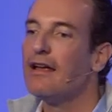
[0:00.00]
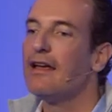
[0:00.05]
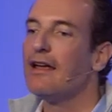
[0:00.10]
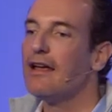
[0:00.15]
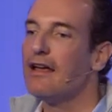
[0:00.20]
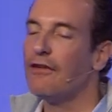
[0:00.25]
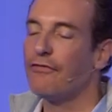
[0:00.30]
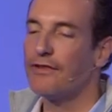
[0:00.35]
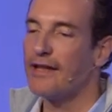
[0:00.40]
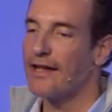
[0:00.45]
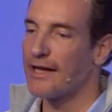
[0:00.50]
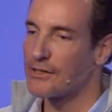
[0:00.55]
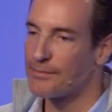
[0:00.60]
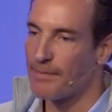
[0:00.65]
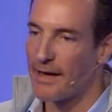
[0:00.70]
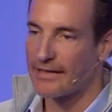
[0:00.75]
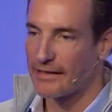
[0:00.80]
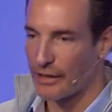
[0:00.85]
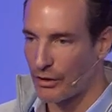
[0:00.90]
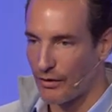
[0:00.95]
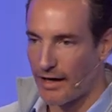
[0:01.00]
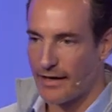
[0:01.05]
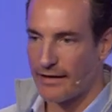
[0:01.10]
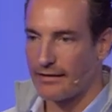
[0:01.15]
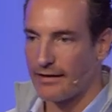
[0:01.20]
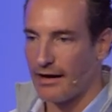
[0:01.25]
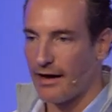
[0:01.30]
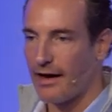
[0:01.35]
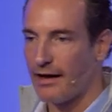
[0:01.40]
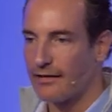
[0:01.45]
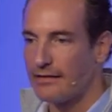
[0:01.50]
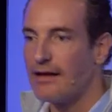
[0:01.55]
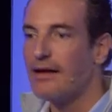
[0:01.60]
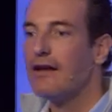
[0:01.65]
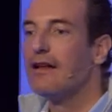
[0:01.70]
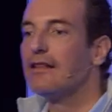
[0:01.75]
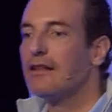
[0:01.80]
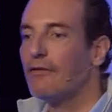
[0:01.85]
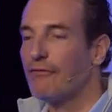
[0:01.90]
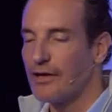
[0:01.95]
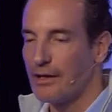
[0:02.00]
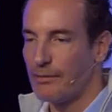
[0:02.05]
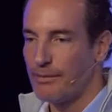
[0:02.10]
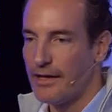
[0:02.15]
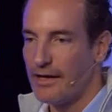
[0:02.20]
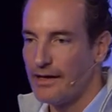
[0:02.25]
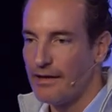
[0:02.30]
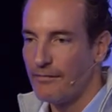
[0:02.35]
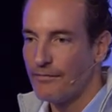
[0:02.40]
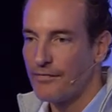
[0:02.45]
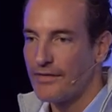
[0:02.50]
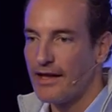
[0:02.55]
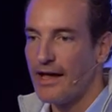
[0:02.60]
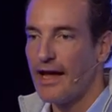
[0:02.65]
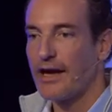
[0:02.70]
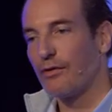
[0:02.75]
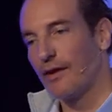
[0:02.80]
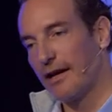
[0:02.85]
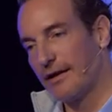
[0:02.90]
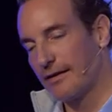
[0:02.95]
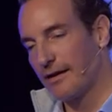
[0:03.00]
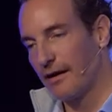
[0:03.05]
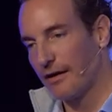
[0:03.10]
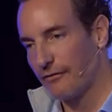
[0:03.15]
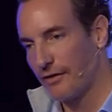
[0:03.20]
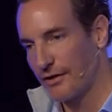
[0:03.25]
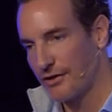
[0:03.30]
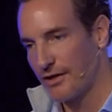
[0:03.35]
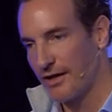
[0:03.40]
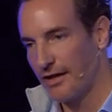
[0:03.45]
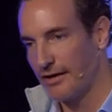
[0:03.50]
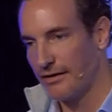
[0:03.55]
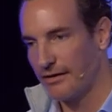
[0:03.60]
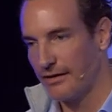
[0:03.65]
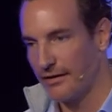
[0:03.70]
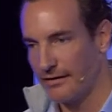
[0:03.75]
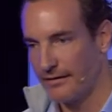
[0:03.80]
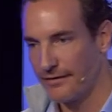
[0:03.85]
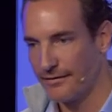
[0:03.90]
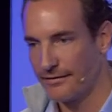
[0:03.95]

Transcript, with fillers: If they expect a credit card, there will be a credit card functionality.